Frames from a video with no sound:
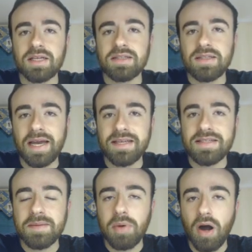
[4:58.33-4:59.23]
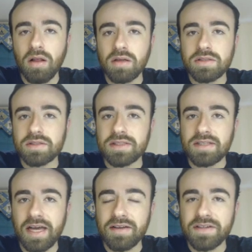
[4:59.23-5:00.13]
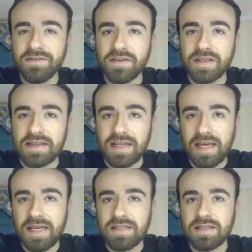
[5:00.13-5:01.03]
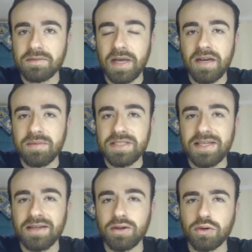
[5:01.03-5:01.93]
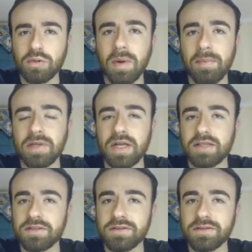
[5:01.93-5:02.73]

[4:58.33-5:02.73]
Like deep hollows, there's a lot of different lanes and enemies tend to group up a lot.